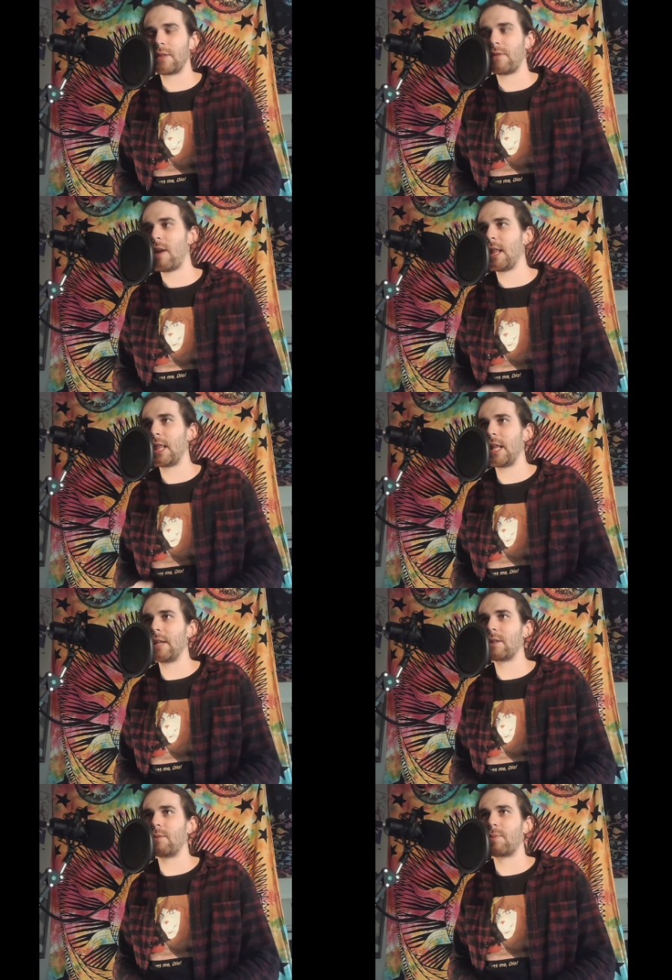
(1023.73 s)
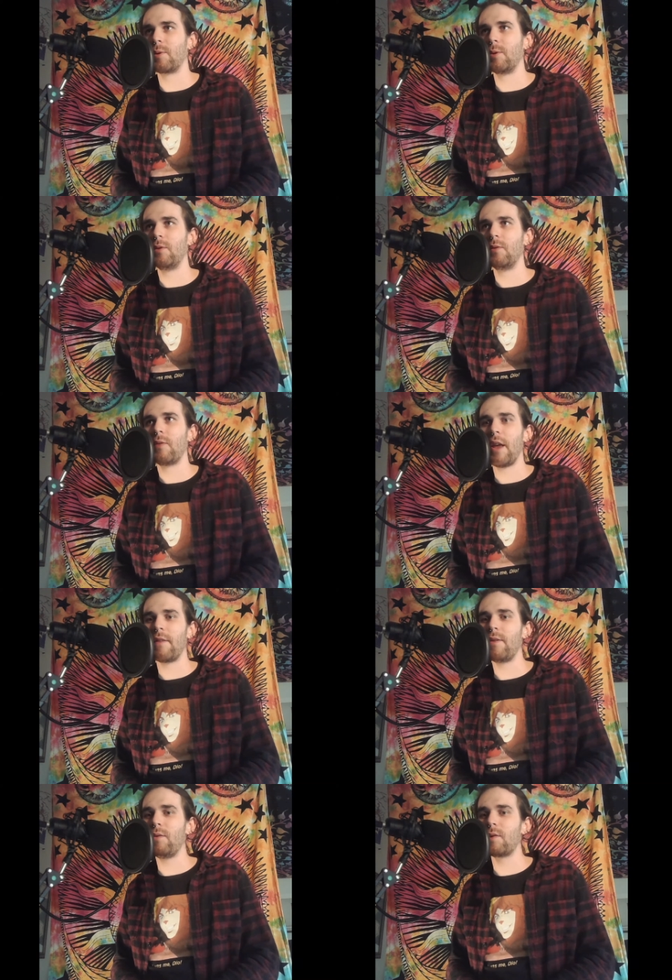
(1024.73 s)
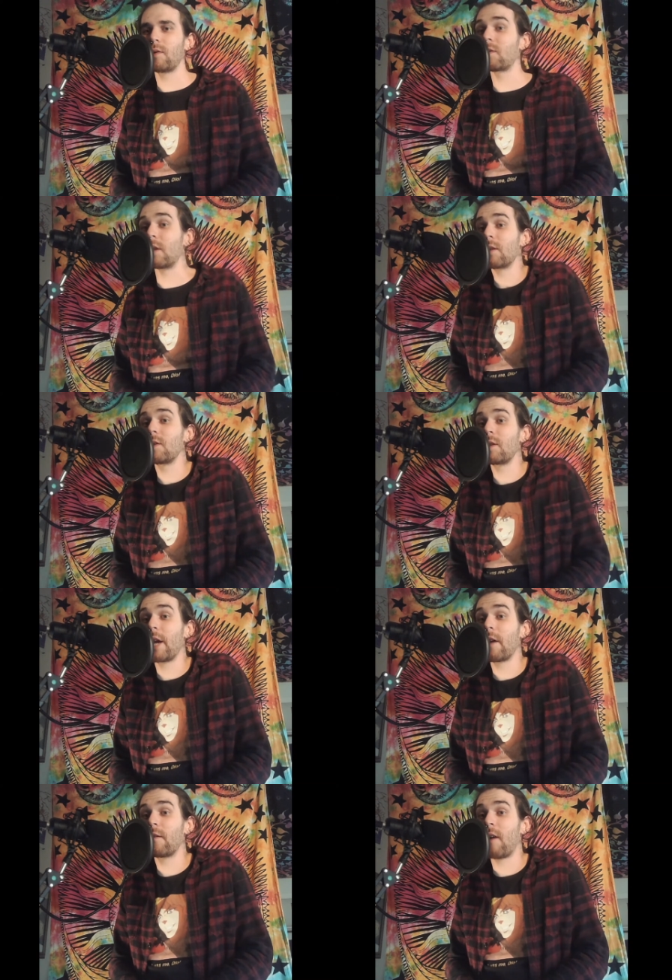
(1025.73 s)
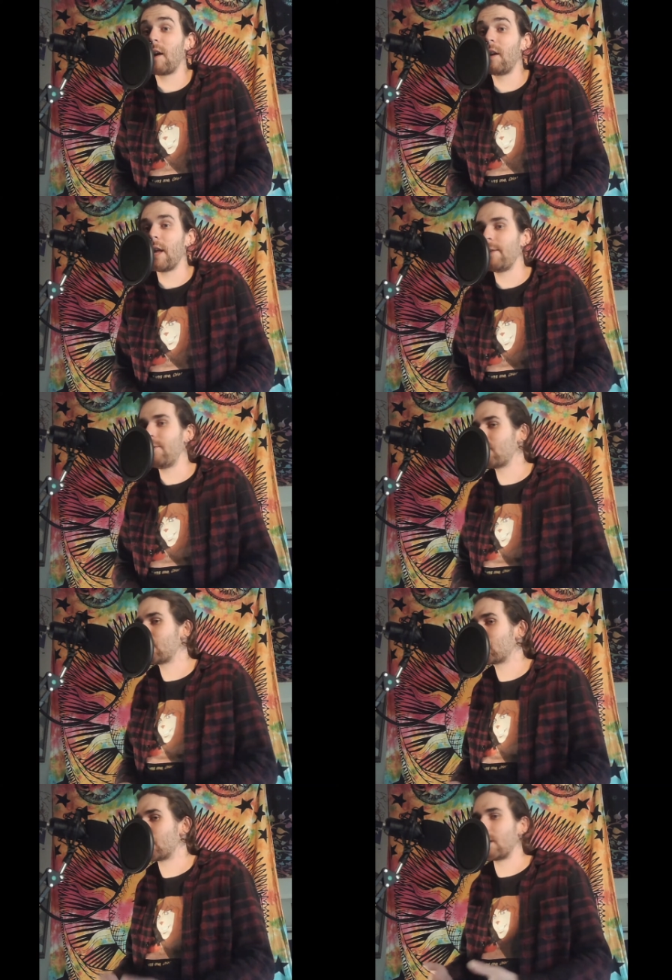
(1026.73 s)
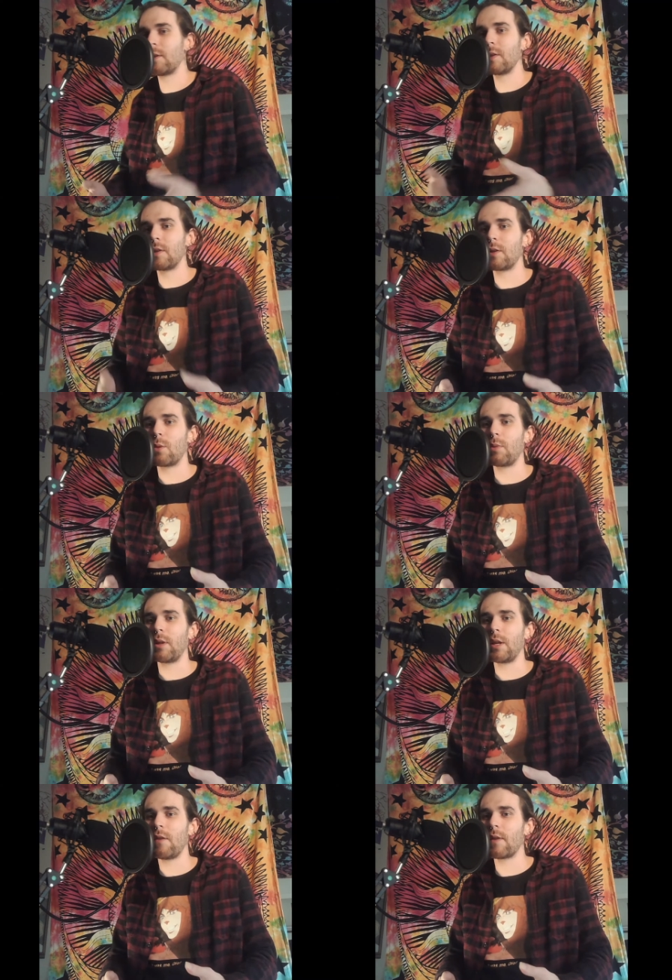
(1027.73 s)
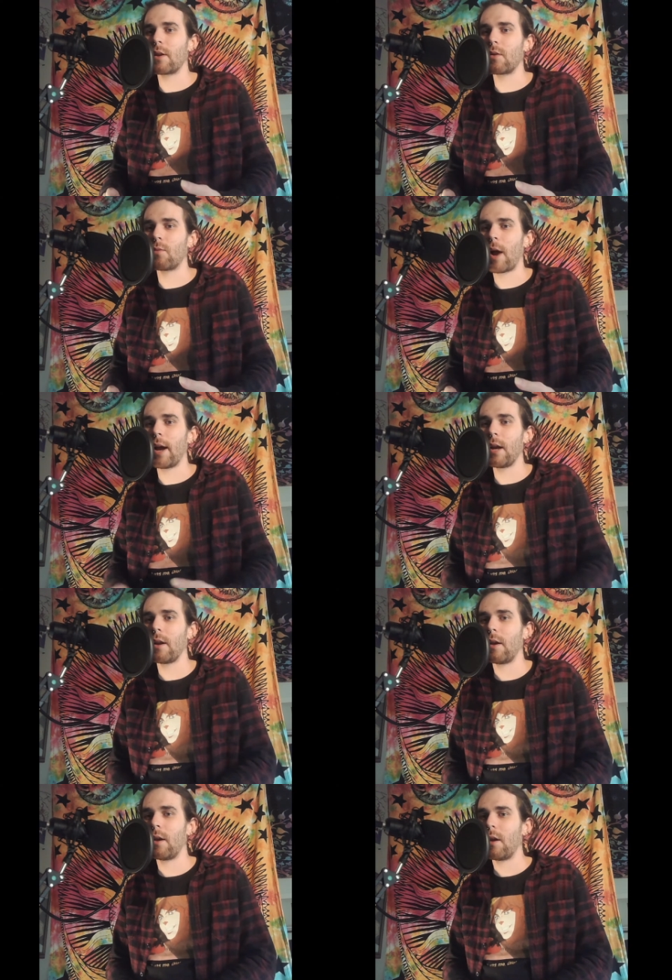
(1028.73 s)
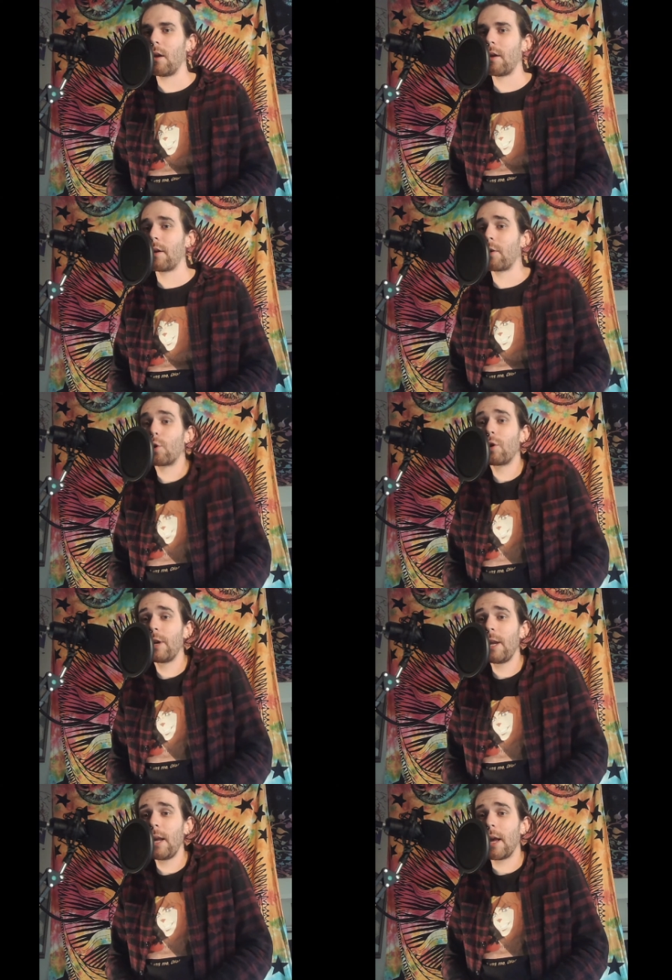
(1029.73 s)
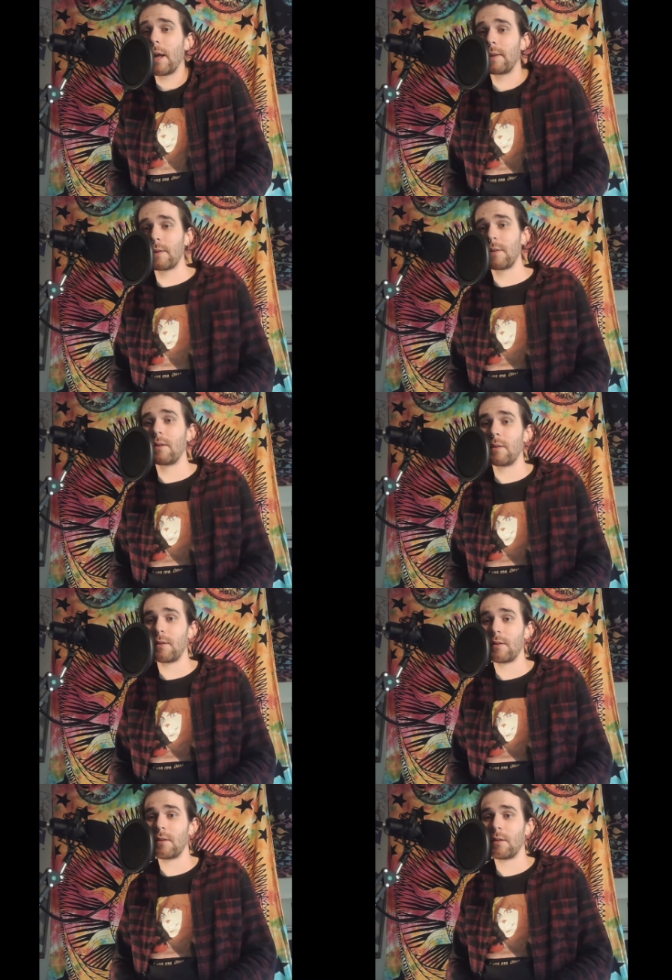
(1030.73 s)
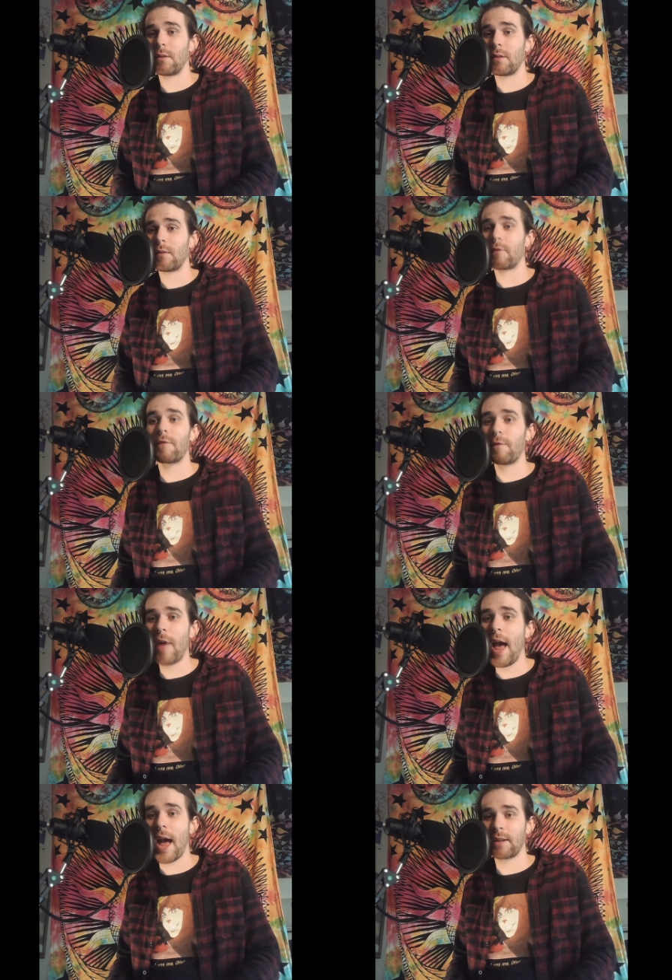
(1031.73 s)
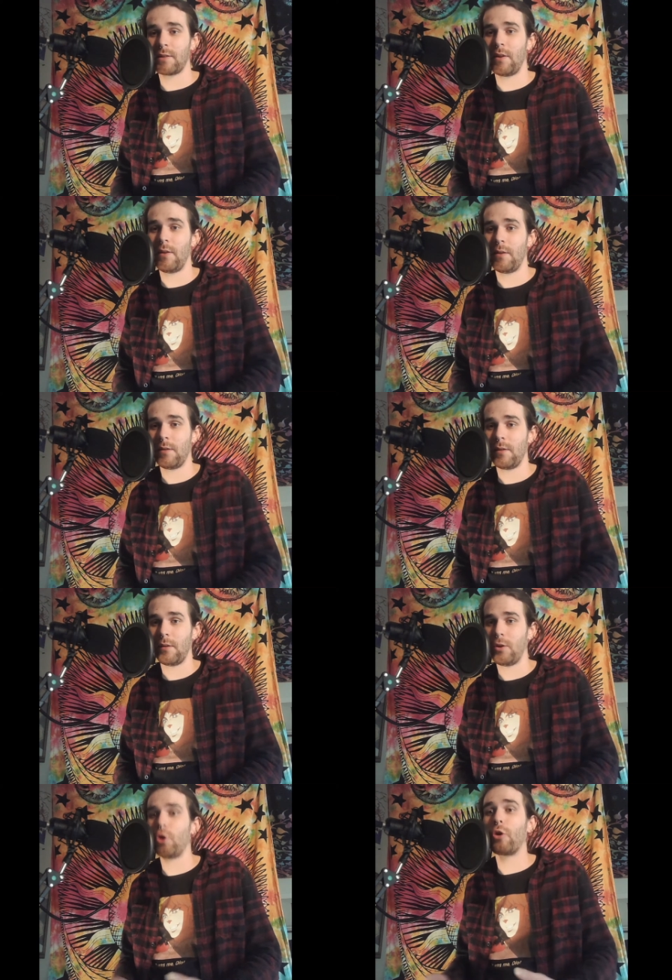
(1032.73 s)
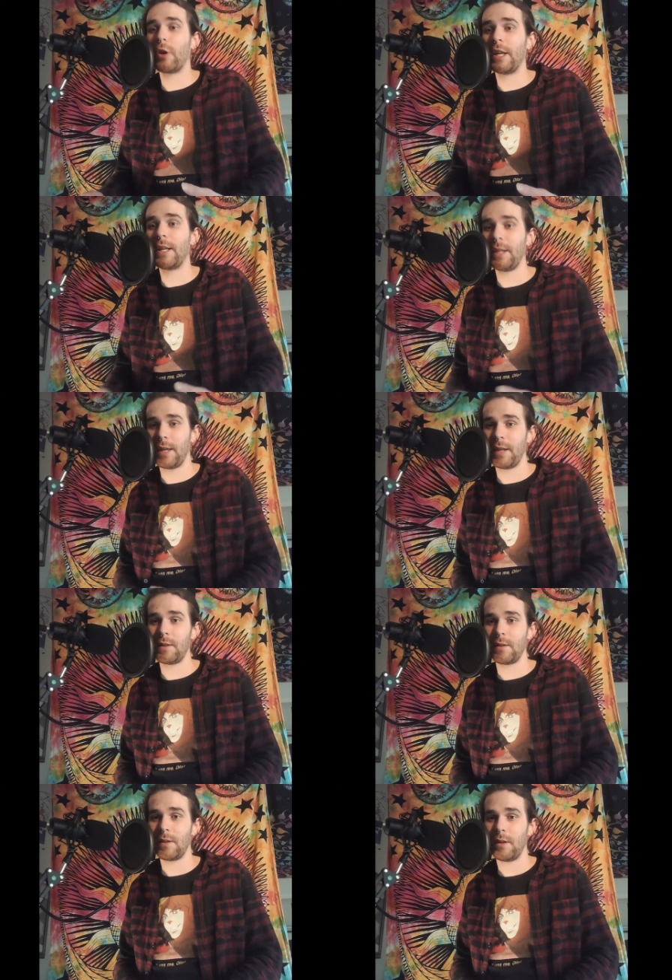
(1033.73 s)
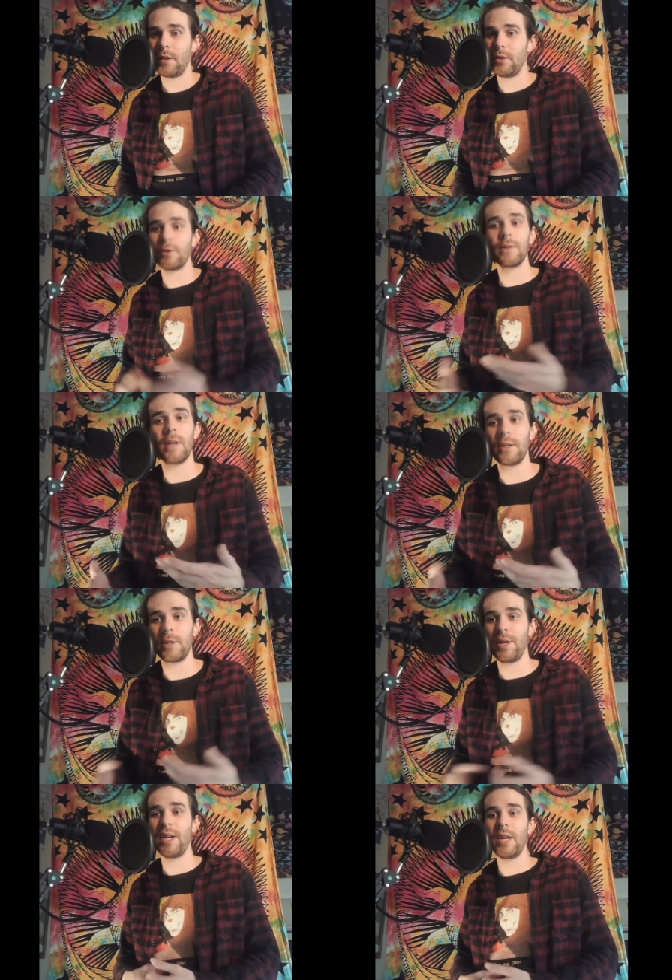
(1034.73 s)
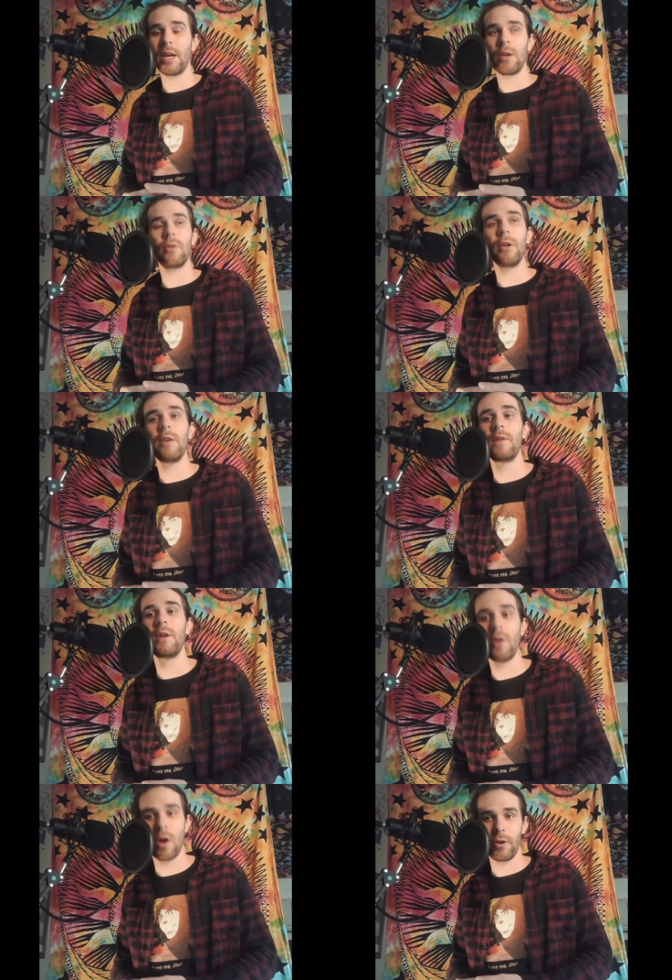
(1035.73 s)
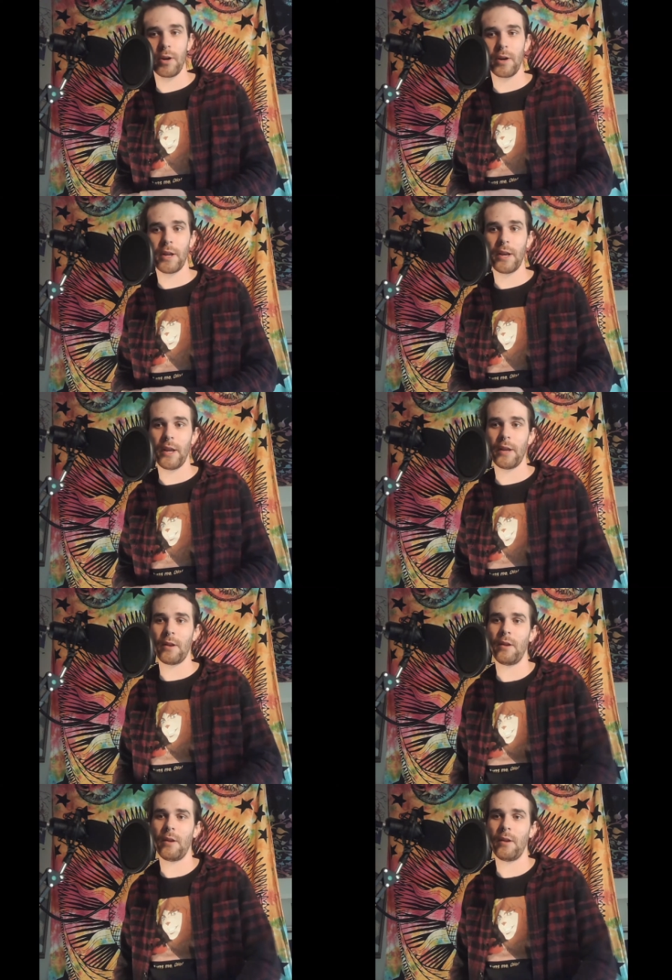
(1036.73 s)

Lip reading: find things to prove, and if you seriously can't find it and you seriously still believe that you're right, you're an idiot. Fact. You're an idiot. You're such an idiot, you don't even know you're an idiot.